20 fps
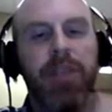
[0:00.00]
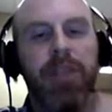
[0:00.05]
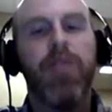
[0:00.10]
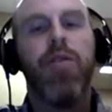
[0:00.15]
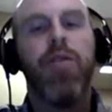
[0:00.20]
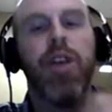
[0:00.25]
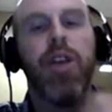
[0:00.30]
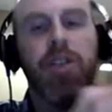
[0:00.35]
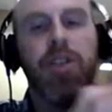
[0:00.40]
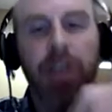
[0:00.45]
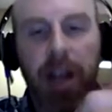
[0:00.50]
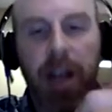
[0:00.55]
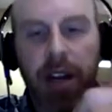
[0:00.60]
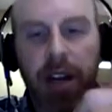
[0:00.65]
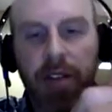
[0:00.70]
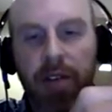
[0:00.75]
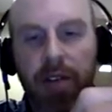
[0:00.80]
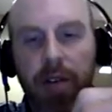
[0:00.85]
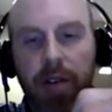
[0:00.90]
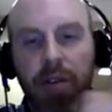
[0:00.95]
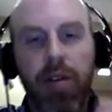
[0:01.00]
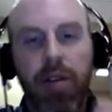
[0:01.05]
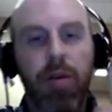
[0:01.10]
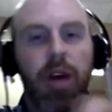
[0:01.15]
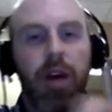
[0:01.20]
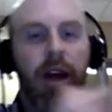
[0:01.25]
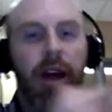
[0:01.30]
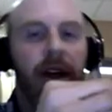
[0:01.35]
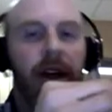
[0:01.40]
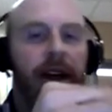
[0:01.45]
differentiated to.
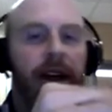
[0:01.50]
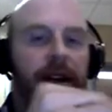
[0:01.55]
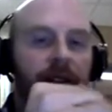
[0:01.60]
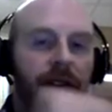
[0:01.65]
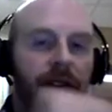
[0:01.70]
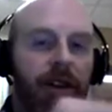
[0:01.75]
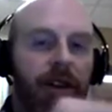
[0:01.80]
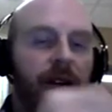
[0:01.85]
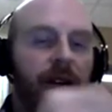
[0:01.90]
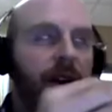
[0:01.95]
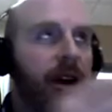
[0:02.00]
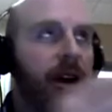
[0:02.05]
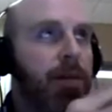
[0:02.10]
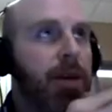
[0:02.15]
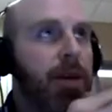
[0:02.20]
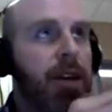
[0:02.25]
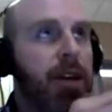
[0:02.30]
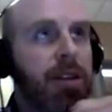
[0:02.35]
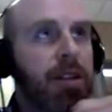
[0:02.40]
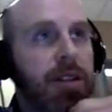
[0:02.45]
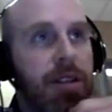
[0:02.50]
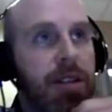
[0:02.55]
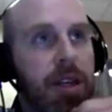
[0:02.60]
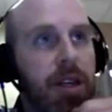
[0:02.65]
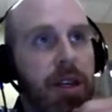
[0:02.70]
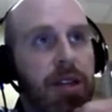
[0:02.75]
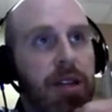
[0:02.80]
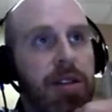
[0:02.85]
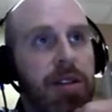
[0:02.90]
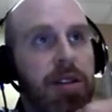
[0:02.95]
So in theory,
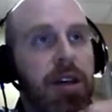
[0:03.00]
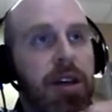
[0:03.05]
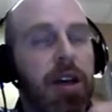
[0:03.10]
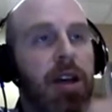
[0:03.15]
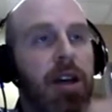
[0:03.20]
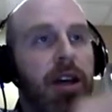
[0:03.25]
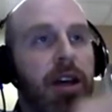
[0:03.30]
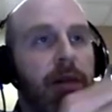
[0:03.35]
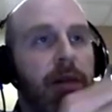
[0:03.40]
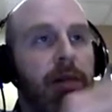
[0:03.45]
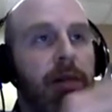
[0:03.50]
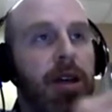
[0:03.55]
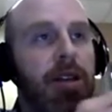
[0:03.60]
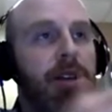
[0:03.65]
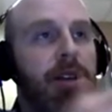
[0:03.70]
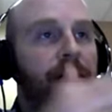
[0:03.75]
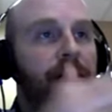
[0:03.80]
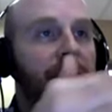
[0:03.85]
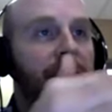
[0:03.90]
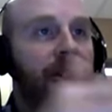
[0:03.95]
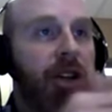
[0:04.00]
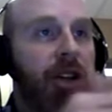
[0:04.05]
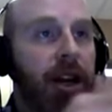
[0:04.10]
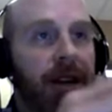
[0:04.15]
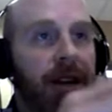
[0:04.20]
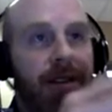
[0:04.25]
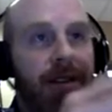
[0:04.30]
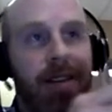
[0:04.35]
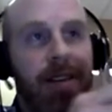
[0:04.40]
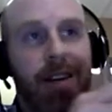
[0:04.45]
iPSCs can be
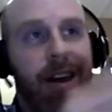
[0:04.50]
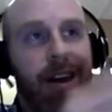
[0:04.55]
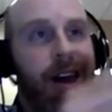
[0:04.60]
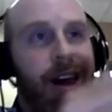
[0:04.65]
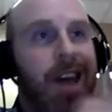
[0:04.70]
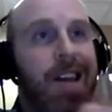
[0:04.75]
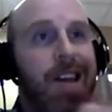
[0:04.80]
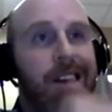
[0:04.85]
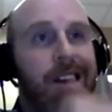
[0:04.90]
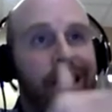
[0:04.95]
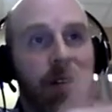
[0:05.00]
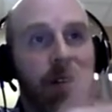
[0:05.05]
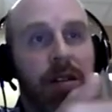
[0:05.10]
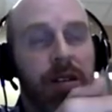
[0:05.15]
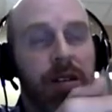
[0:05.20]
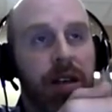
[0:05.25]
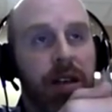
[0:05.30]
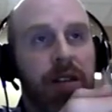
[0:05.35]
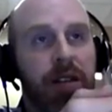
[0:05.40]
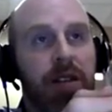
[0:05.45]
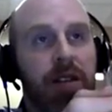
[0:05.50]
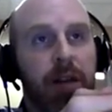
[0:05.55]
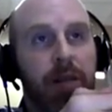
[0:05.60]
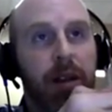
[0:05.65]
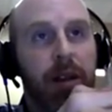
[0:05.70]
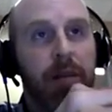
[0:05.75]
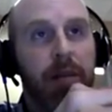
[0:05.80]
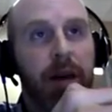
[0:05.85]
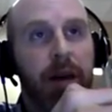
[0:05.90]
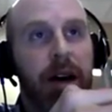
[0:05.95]
differentiated to any cell
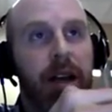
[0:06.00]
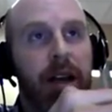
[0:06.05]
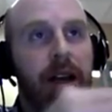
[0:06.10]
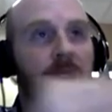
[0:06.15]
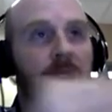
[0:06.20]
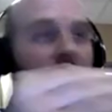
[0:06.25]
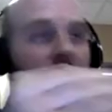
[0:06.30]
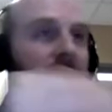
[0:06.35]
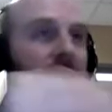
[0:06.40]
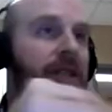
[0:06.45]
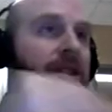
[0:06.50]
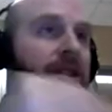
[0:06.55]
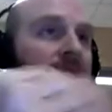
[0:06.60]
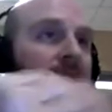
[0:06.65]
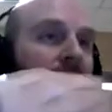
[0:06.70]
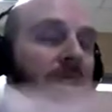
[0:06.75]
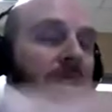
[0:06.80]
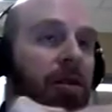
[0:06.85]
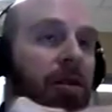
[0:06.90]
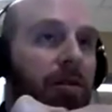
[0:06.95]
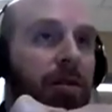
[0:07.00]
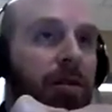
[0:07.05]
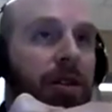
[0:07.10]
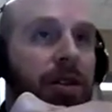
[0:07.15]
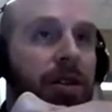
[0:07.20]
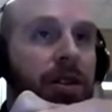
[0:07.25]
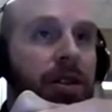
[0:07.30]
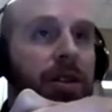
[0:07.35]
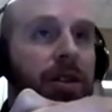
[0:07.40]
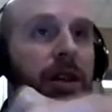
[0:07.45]
type in the body, any
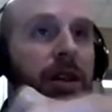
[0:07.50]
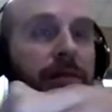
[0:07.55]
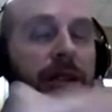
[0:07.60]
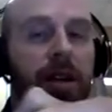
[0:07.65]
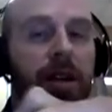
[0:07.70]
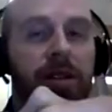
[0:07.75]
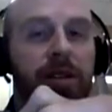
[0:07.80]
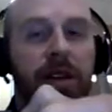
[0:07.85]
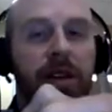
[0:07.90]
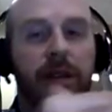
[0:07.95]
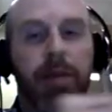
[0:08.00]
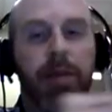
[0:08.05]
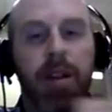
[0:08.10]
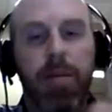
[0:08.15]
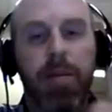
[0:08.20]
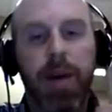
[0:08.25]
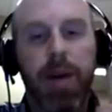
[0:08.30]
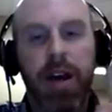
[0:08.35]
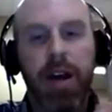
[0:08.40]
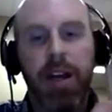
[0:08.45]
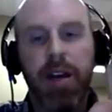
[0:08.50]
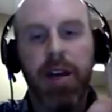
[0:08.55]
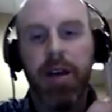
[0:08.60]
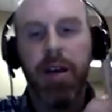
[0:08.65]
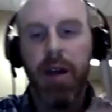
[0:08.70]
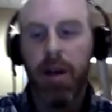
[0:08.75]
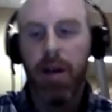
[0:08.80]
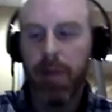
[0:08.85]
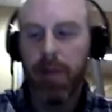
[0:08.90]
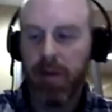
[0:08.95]
subcell type in the body.
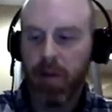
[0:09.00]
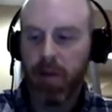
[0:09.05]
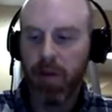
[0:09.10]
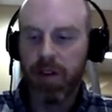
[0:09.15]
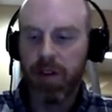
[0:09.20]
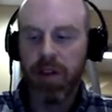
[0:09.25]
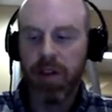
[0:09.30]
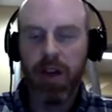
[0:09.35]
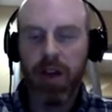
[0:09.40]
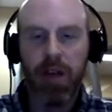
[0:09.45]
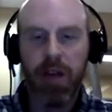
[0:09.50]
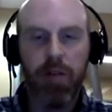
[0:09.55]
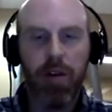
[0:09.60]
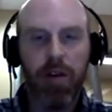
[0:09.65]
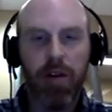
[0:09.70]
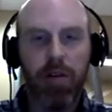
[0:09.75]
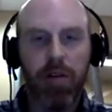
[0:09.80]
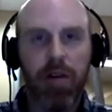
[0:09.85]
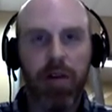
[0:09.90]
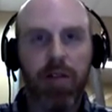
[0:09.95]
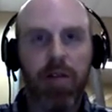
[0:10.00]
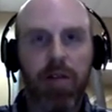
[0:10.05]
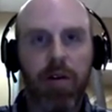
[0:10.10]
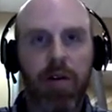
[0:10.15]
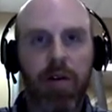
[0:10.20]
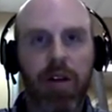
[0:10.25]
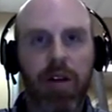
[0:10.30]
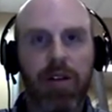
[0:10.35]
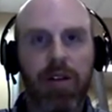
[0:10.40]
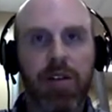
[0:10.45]
But of course, today we're going to be
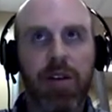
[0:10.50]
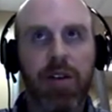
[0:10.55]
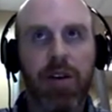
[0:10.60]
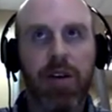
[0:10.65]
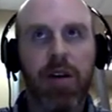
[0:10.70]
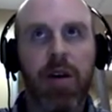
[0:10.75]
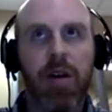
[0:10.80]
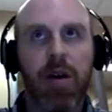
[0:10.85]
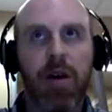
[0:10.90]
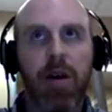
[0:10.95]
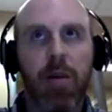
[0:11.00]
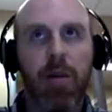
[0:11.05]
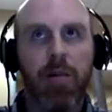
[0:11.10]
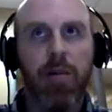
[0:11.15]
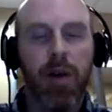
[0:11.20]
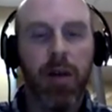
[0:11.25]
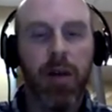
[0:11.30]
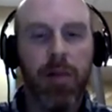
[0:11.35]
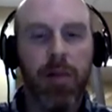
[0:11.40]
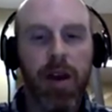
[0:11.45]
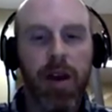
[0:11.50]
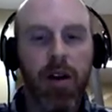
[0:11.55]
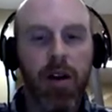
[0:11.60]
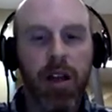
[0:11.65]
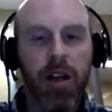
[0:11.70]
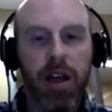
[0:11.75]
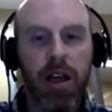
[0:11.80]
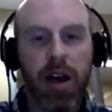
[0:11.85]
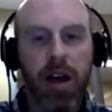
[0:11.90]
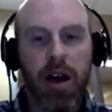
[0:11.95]
focused
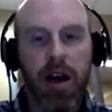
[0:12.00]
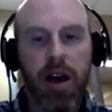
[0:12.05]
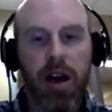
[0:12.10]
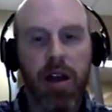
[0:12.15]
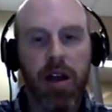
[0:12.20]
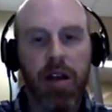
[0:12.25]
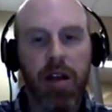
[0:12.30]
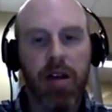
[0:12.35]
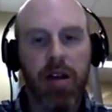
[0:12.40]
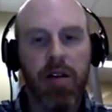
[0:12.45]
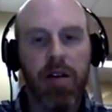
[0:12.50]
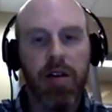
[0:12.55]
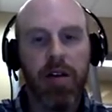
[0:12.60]
primarily on